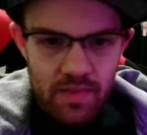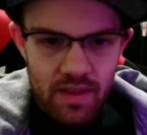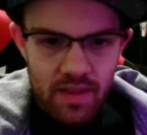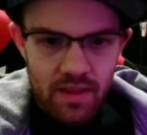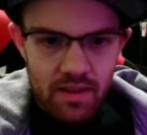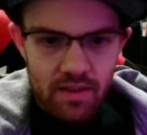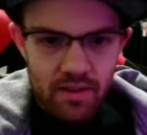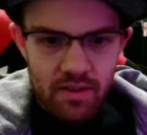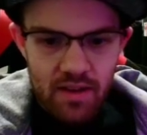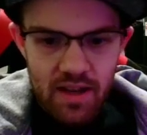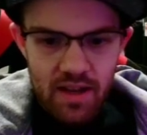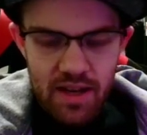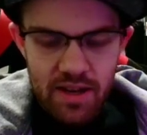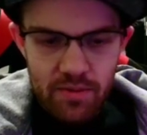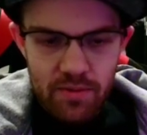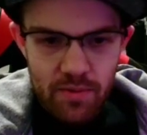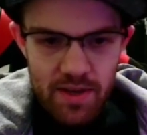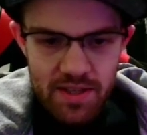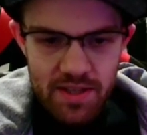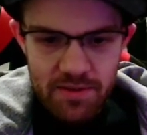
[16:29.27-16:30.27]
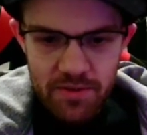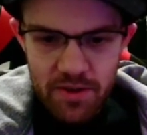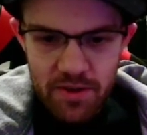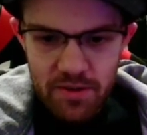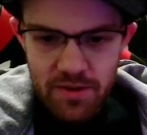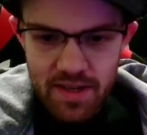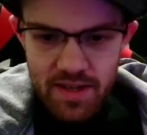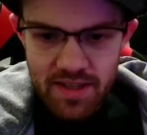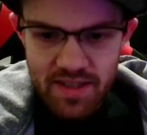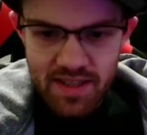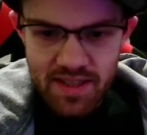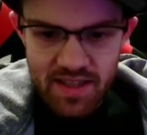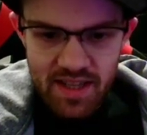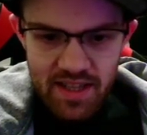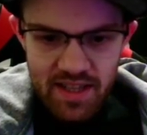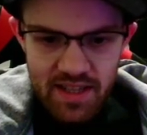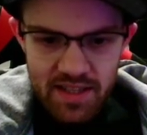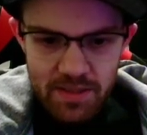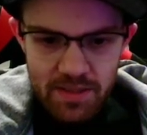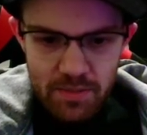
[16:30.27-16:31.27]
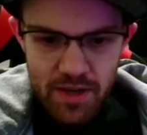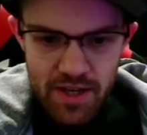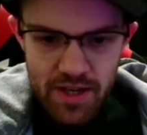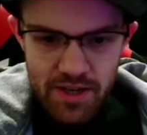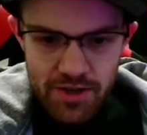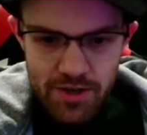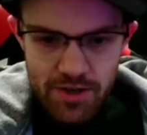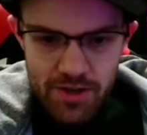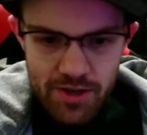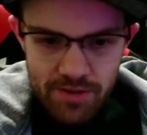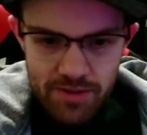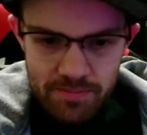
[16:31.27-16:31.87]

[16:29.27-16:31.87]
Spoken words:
Alright, Westview doesn't tell us much.